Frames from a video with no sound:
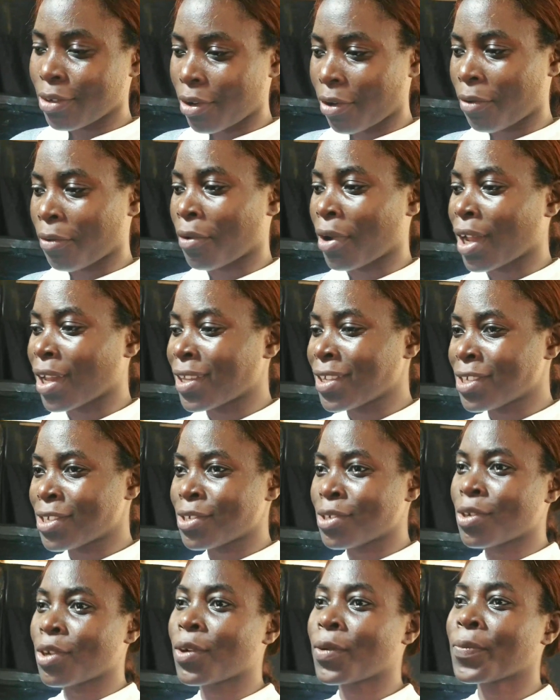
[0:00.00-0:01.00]
All right,
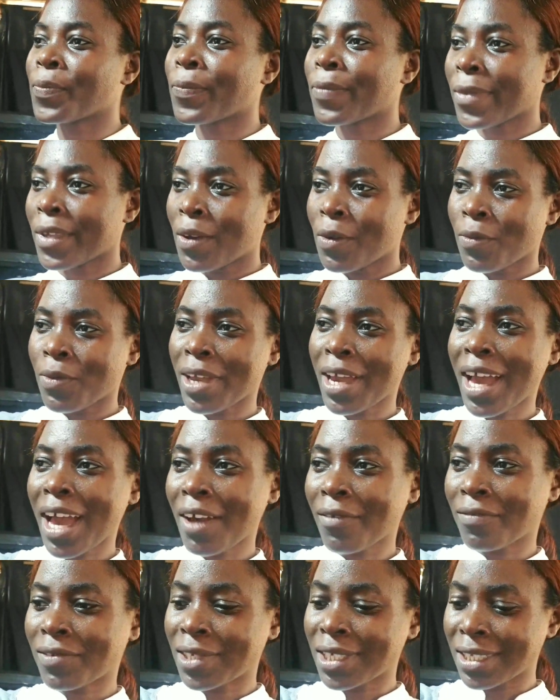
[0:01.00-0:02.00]
so we
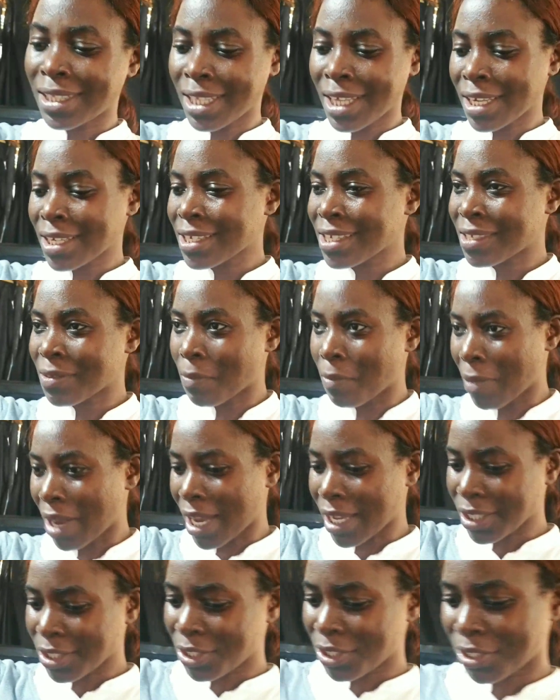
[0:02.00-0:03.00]
have the next
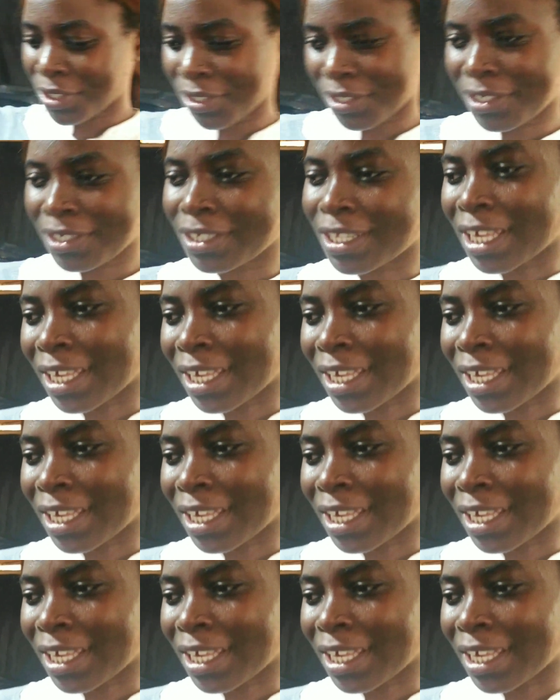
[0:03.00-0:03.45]
batch.